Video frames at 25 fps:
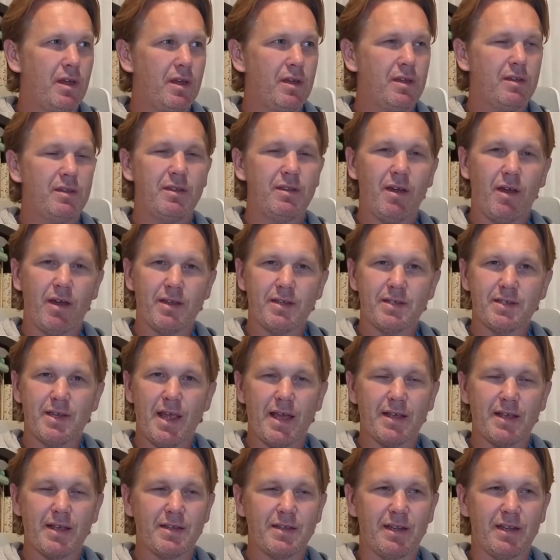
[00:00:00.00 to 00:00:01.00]

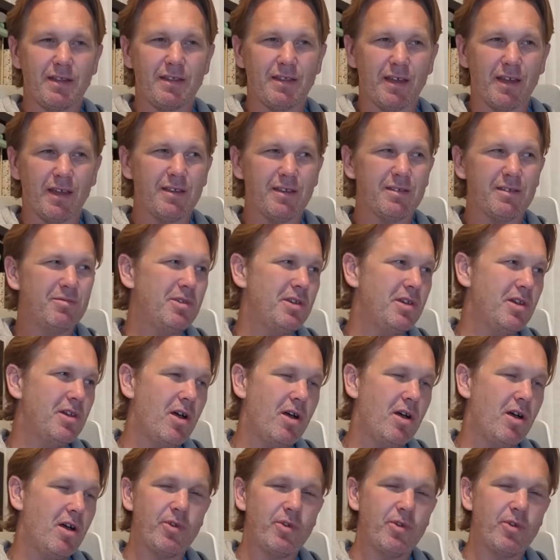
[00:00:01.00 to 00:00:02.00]
dissect anything, is, well, you
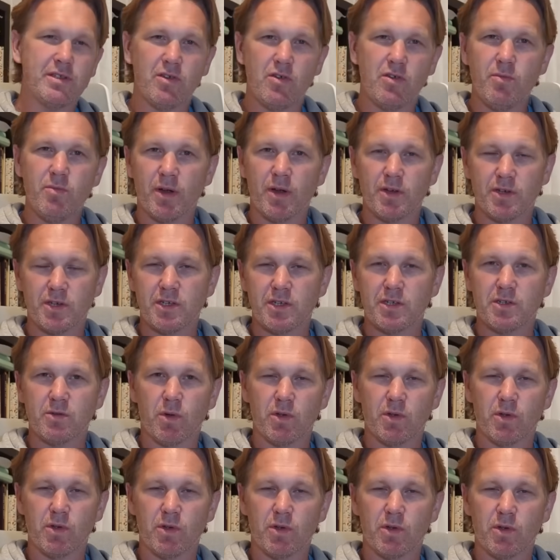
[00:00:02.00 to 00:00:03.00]
can't read too much into
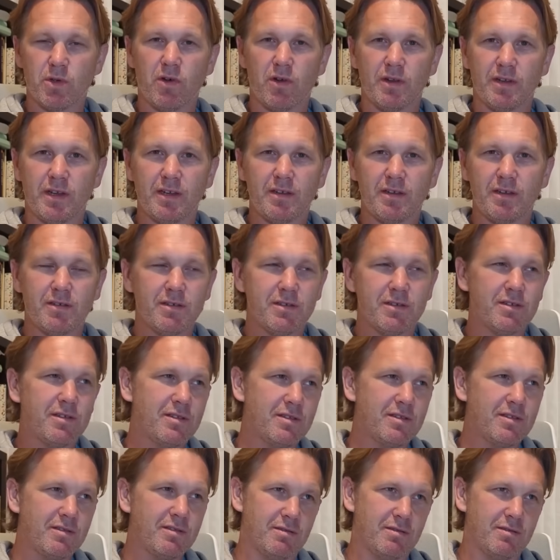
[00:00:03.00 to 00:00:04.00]
what Scotland did because
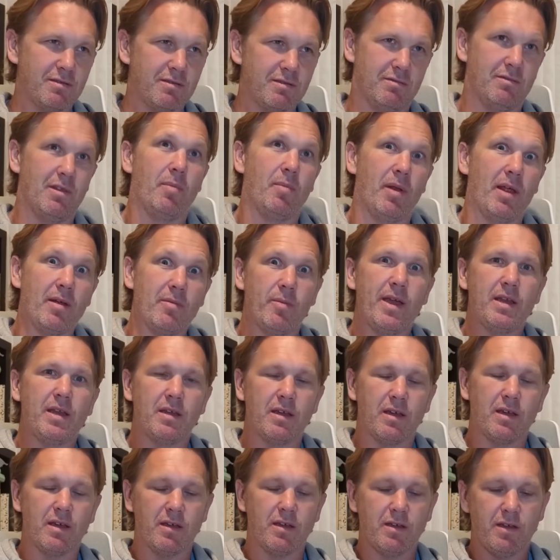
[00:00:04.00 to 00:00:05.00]
they're playing
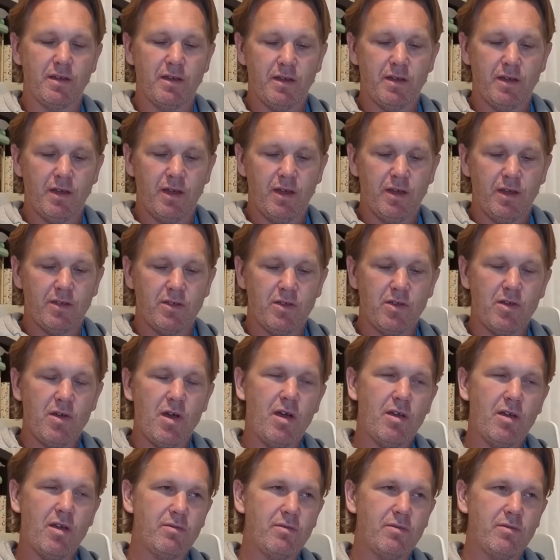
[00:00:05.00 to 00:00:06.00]
Romania. You
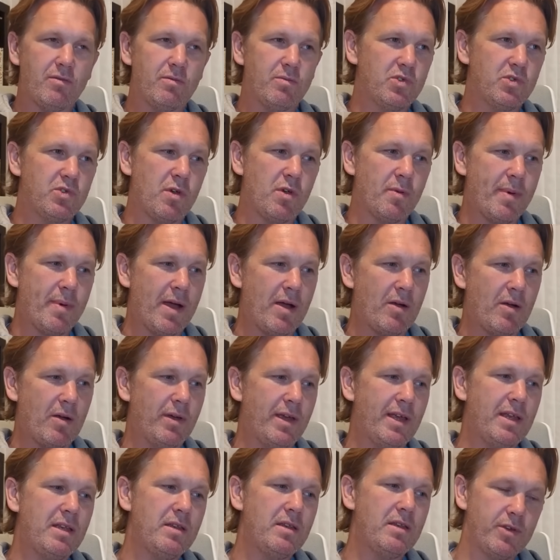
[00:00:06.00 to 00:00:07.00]
can't talk about
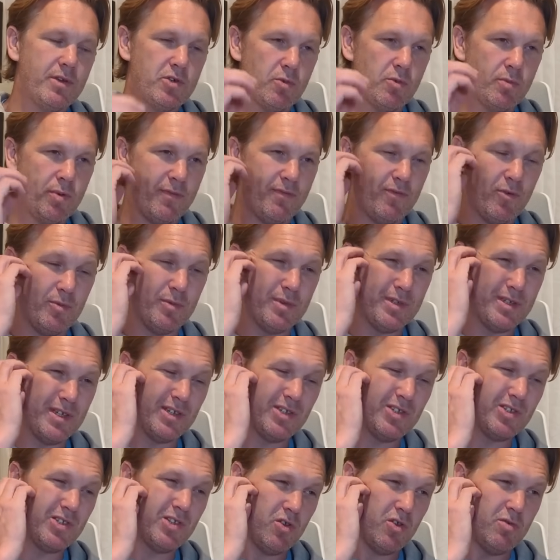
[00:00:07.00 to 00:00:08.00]
individual
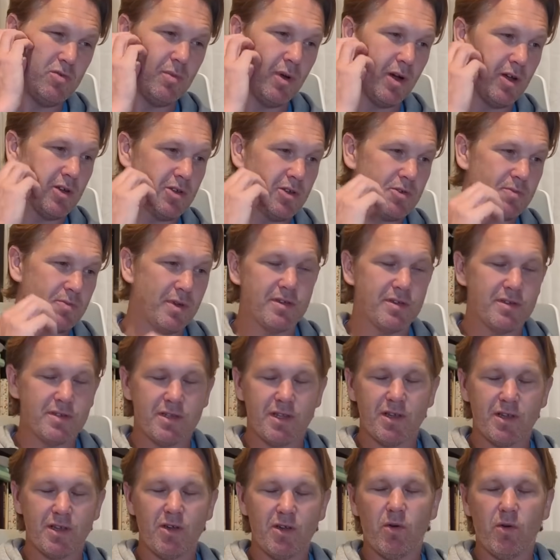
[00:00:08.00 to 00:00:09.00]
performances too much because
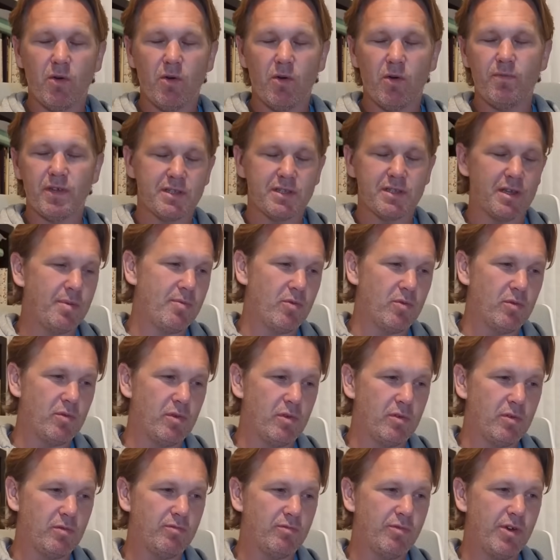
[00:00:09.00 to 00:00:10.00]
the obvious thing people
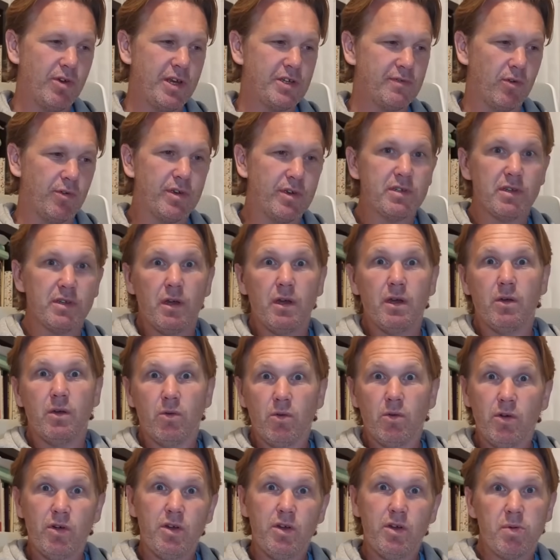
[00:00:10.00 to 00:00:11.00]
will reach for is,
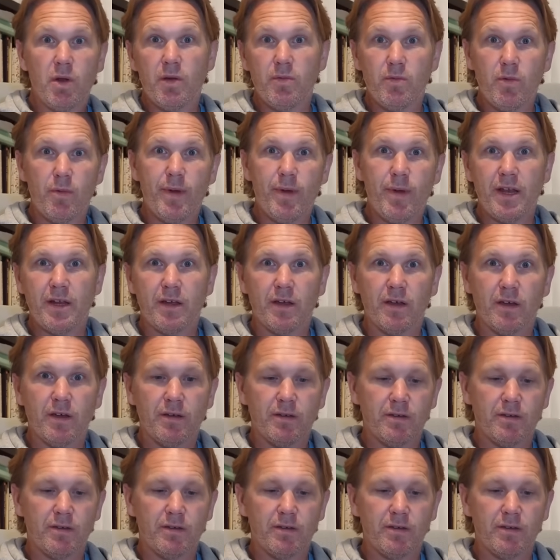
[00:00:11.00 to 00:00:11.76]
we're only playing Romania.